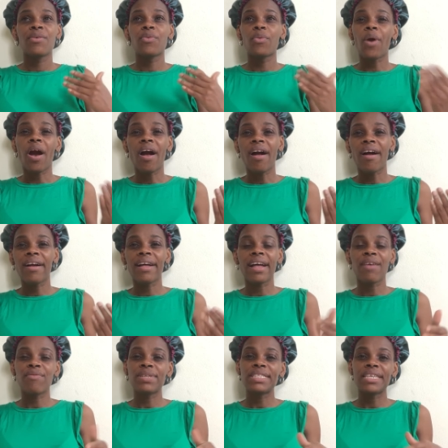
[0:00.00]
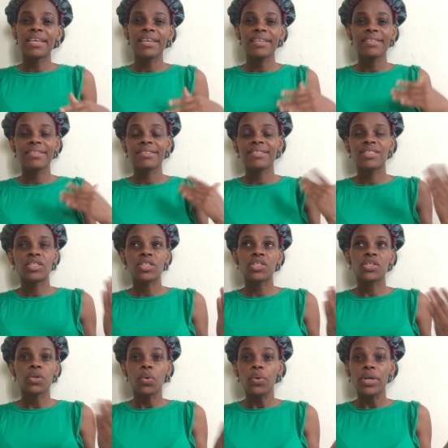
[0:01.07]
wrong, everything's
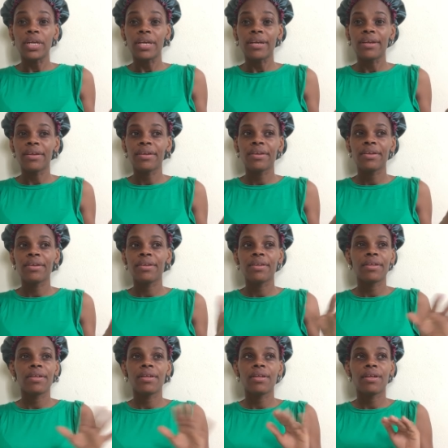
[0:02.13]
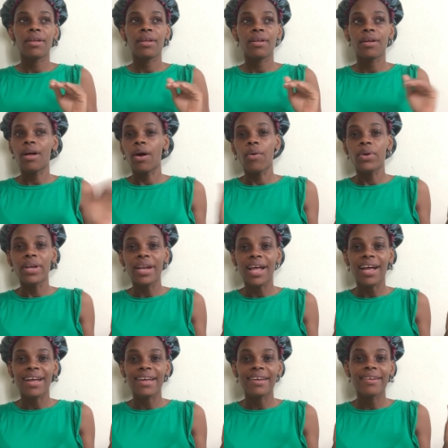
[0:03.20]
just going out of
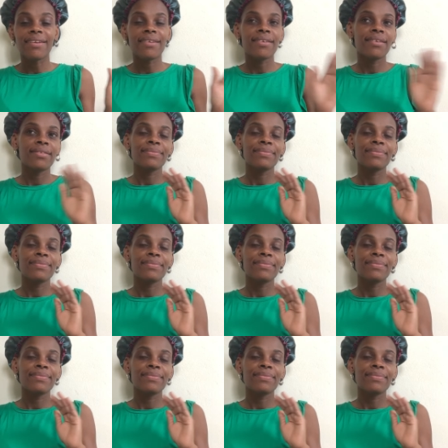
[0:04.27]
line